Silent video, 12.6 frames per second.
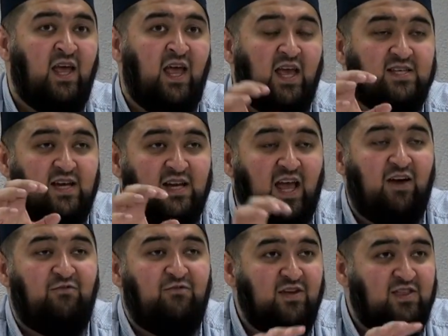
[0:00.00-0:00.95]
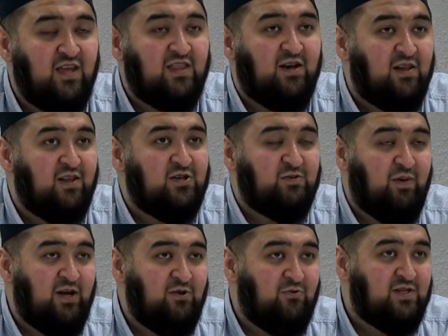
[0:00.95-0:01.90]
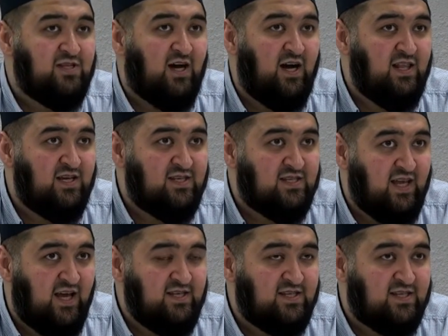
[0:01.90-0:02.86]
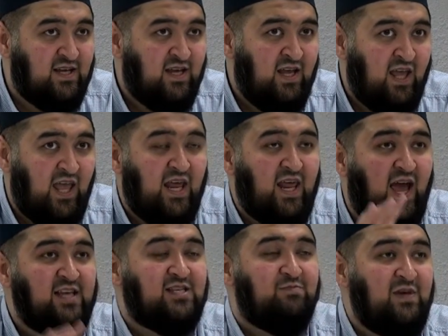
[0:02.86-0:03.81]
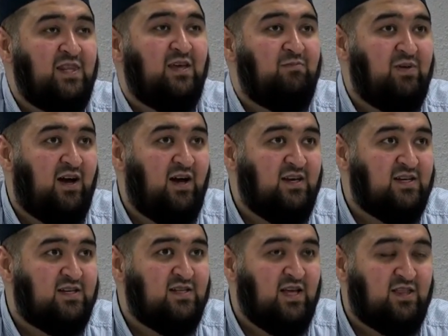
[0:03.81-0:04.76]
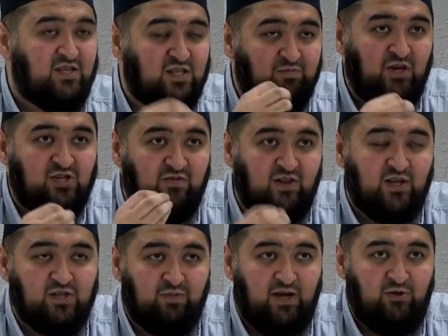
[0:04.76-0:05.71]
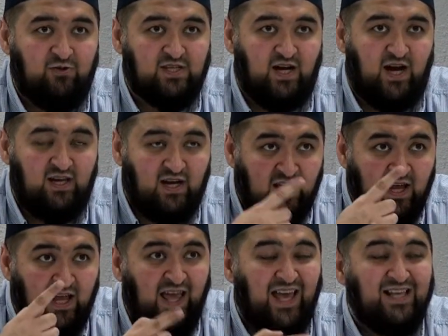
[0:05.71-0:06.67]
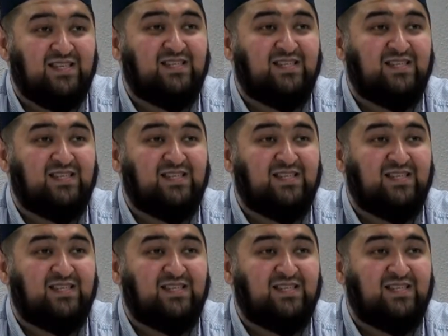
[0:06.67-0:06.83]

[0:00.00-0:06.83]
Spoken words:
is that everything that Allah subhanahu wa ta'ala says, it has meaning behind it. That the speech of Allah subhanahu wa ta'ala is